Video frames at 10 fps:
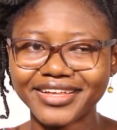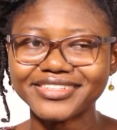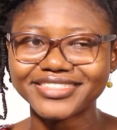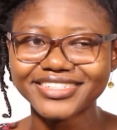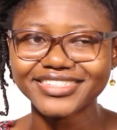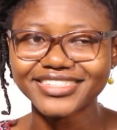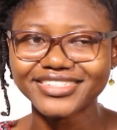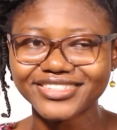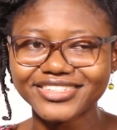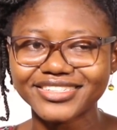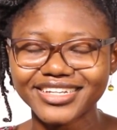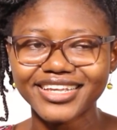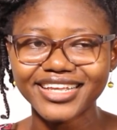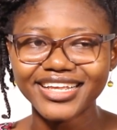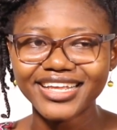So how do they
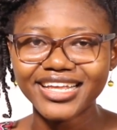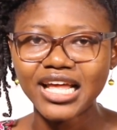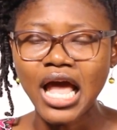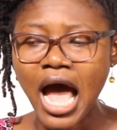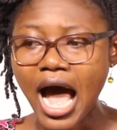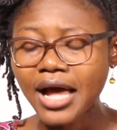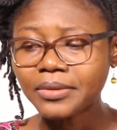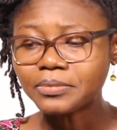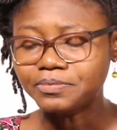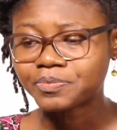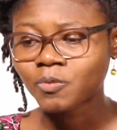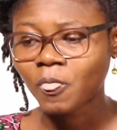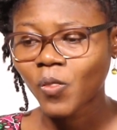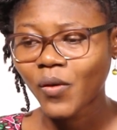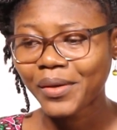treat you? I'm telling
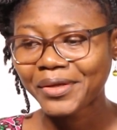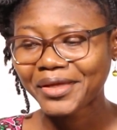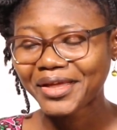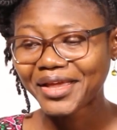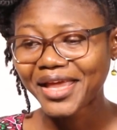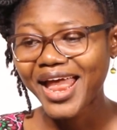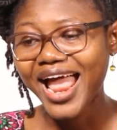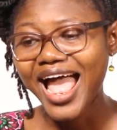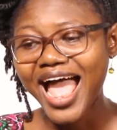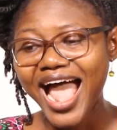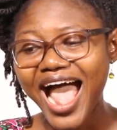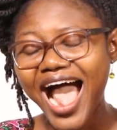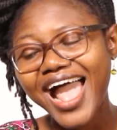you, they've learned that you are